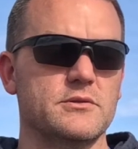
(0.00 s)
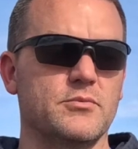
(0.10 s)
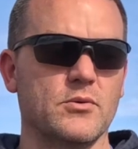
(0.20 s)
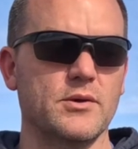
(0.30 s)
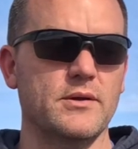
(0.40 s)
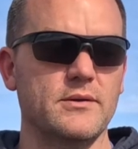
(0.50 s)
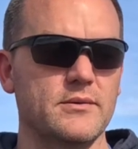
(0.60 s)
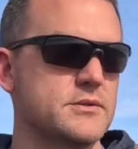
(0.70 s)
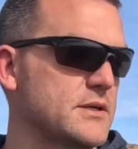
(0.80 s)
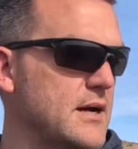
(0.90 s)
supported. It
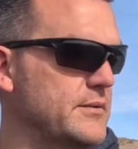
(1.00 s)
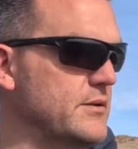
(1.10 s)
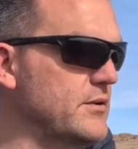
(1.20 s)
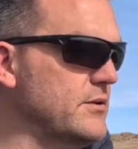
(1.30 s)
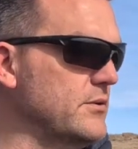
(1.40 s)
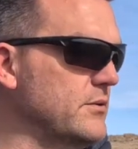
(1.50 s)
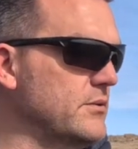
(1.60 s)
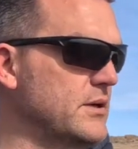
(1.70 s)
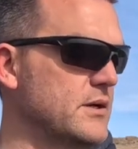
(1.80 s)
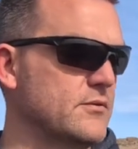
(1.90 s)
was time to give you a
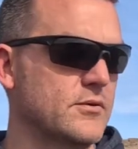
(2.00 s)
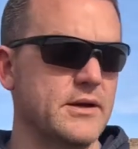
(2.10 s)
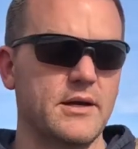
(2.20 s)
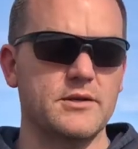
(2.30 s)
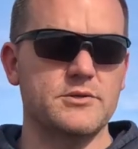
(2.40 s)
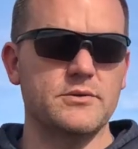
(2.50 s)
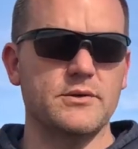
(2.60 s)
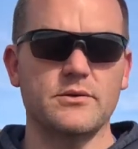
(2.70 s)
little freehand shooting.